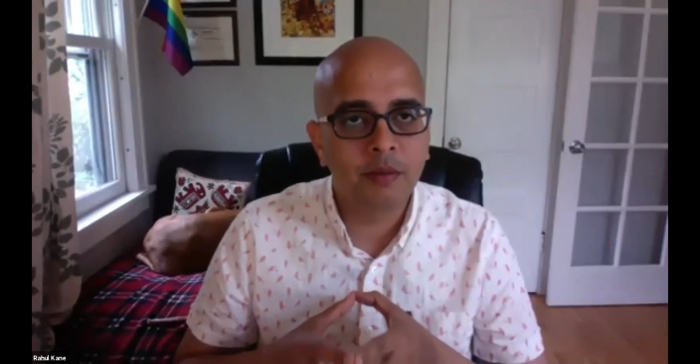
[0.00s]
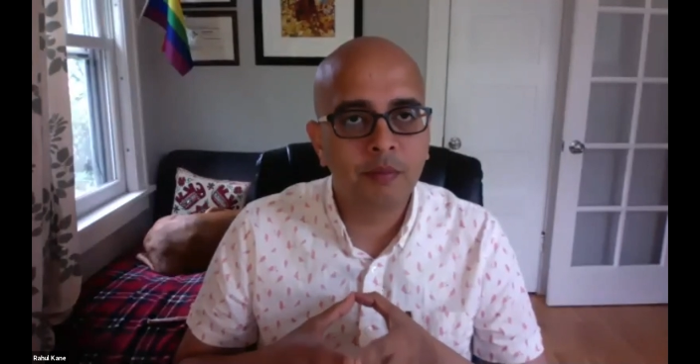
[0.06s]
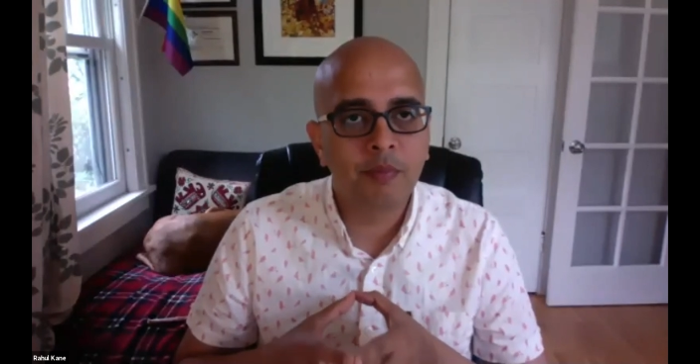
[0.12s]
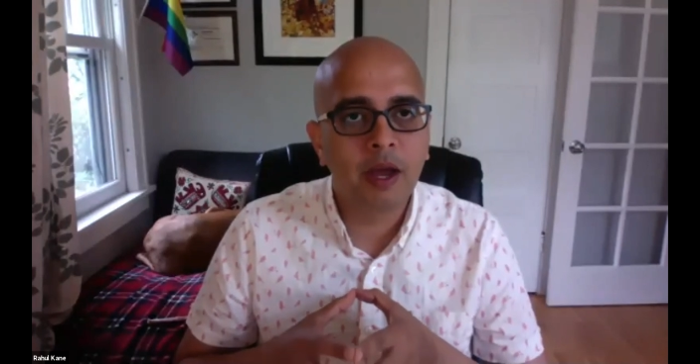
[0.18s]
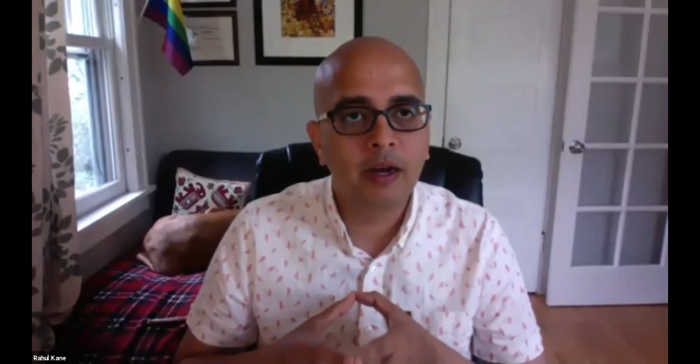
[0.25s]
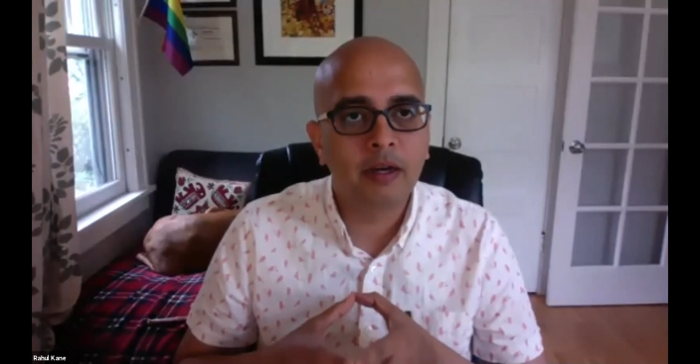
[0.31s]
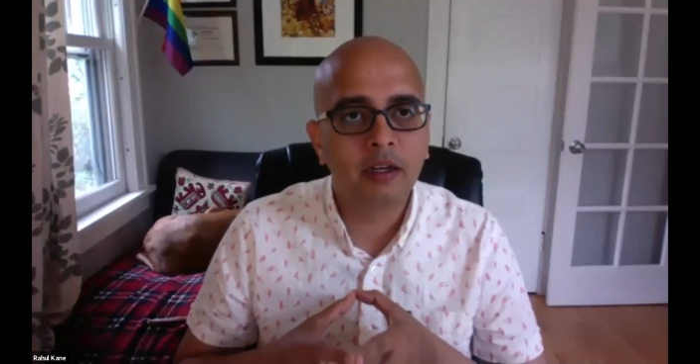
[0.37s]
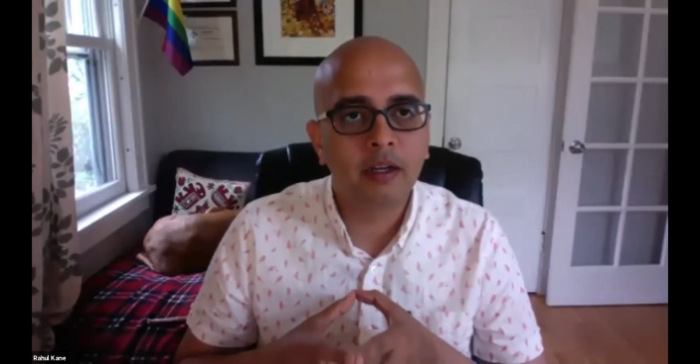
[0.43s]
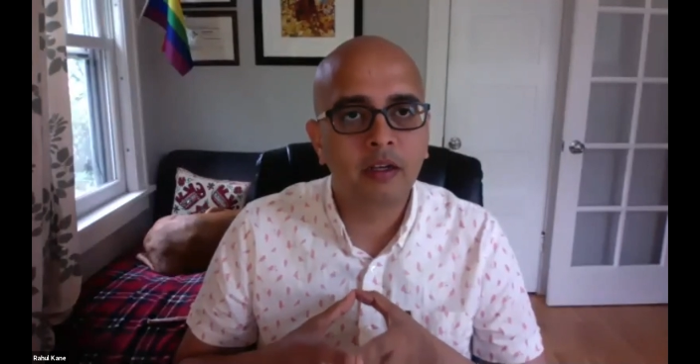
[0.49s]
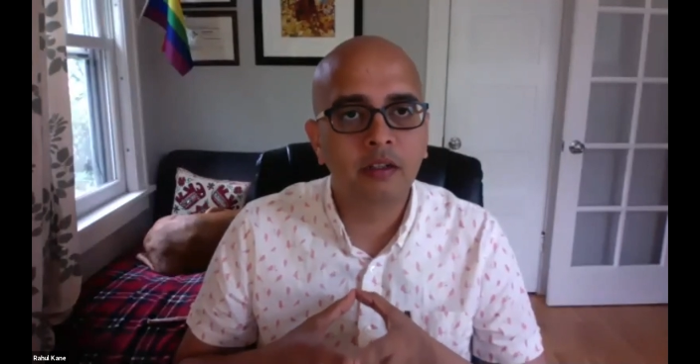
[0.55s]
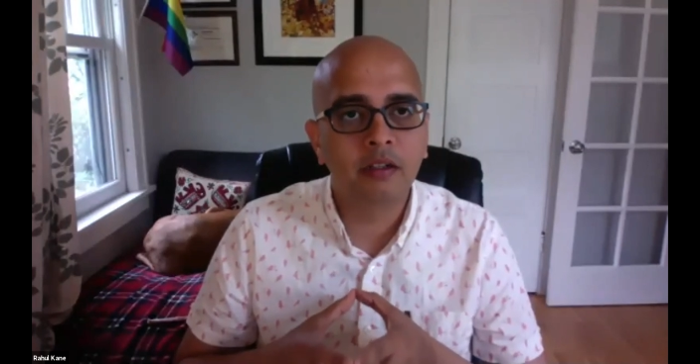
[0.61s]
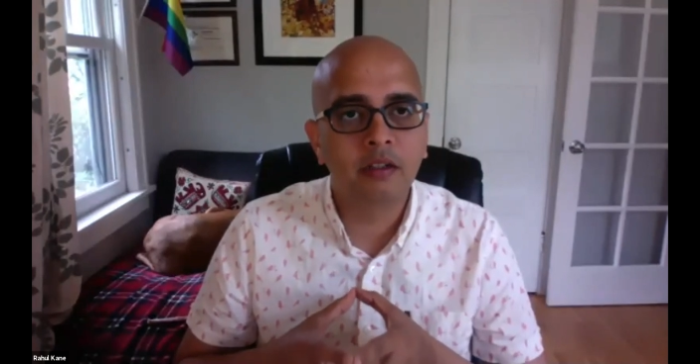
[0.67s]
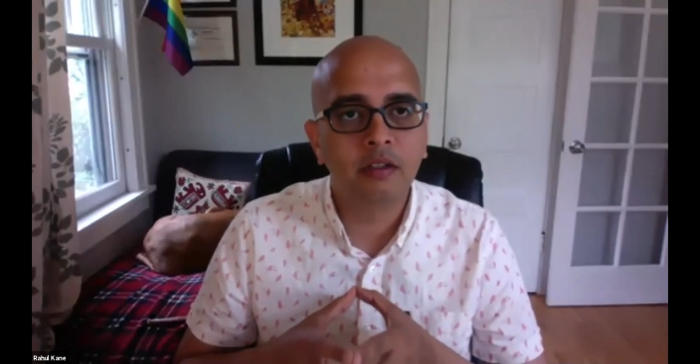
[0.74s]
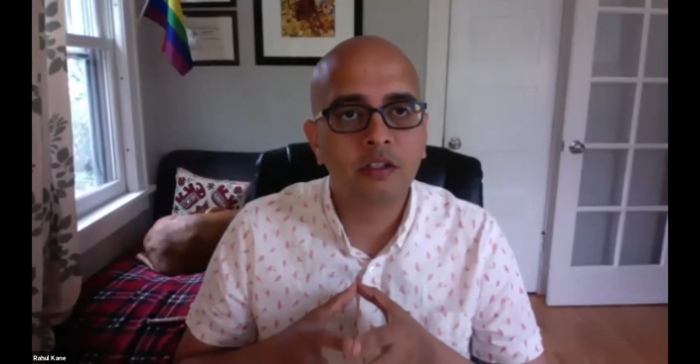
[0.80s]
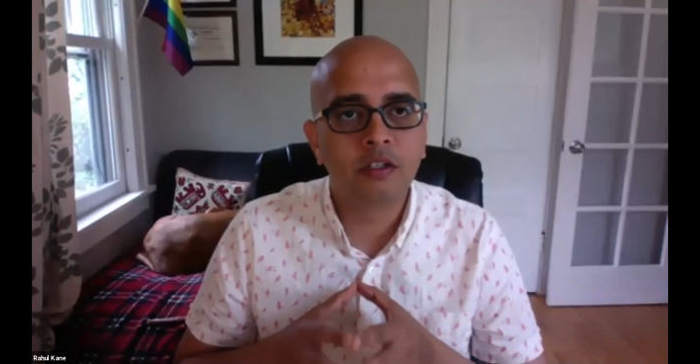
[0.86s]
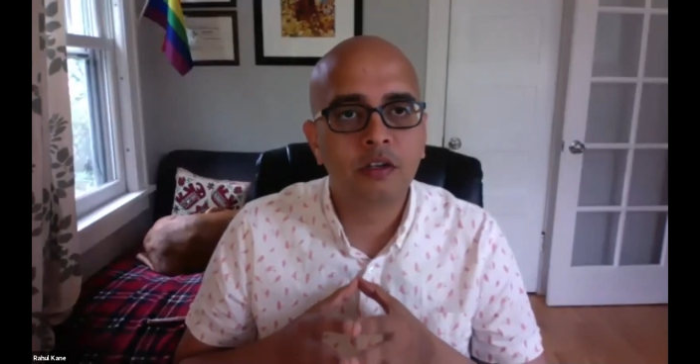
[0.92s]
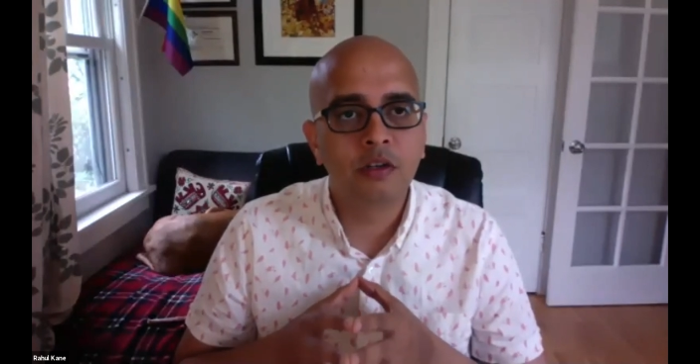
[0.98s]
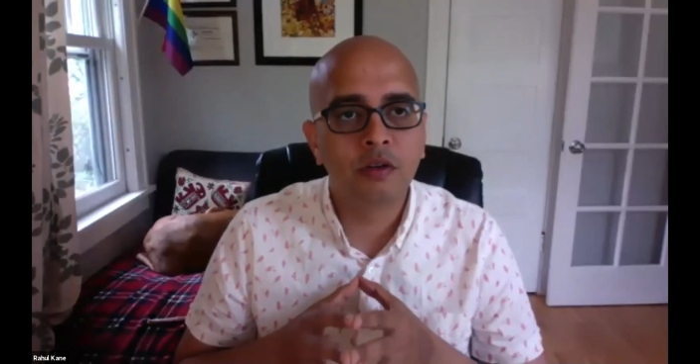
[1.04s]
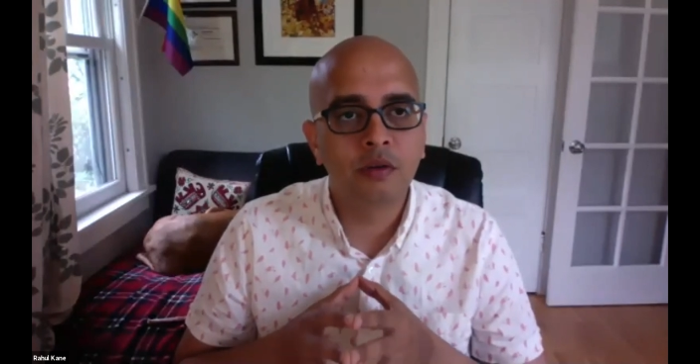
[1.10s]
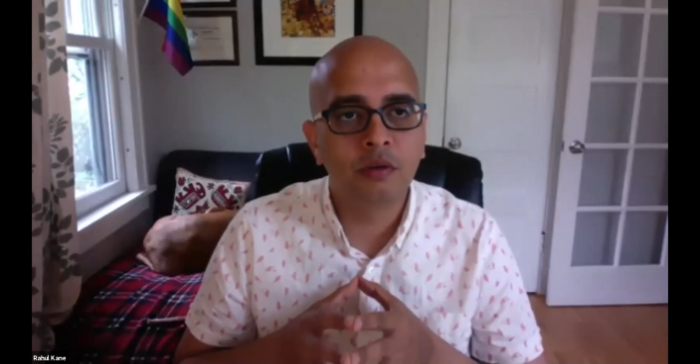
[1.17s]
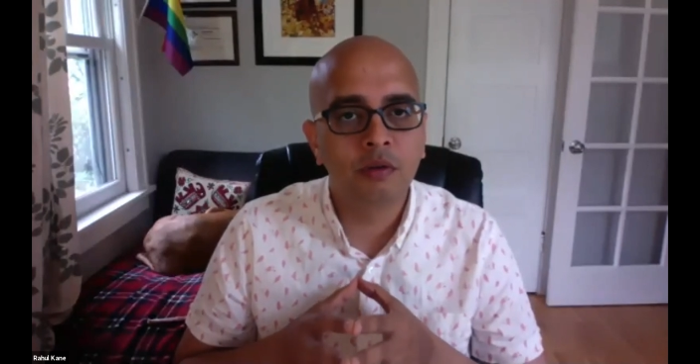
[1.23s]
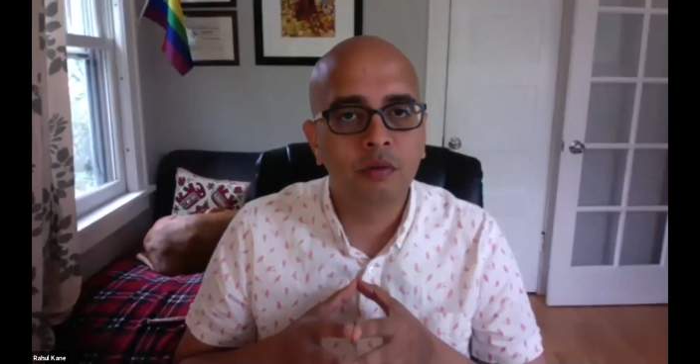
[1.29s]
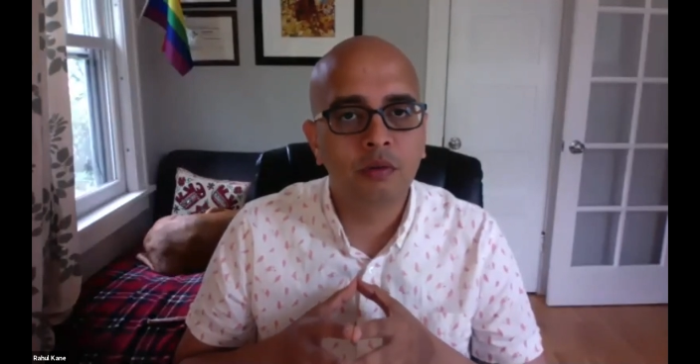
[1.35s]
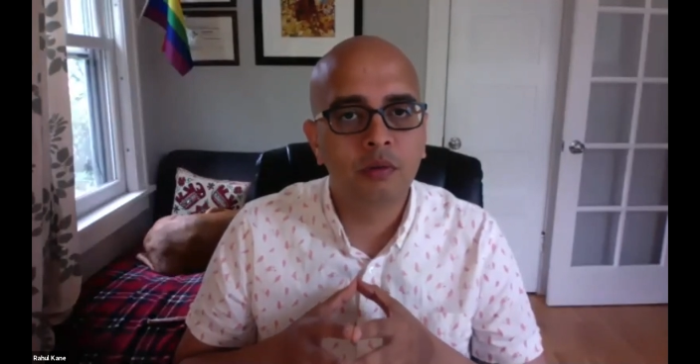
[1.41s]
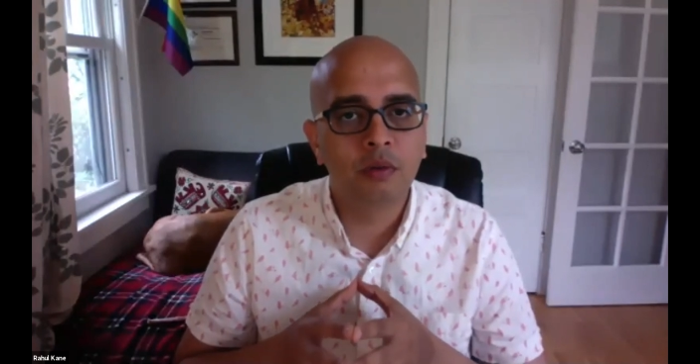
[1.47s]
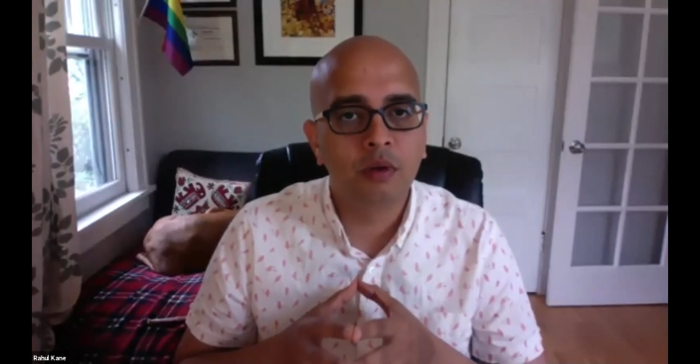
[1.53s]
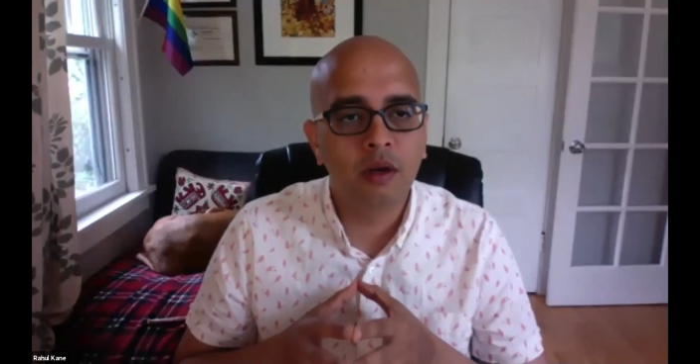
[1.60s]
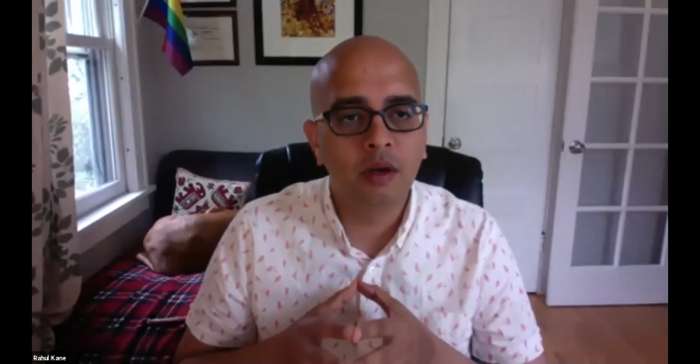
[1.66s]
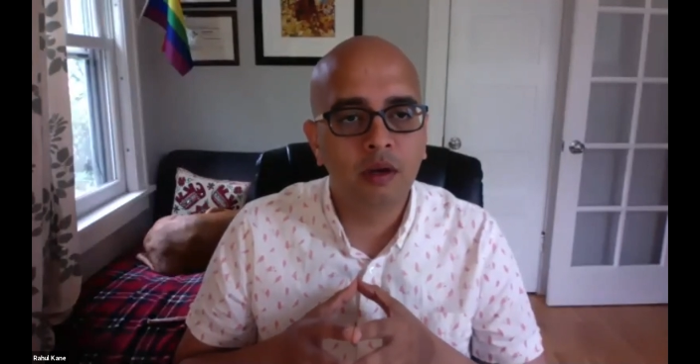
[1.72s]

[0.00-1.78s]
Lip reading: impractical to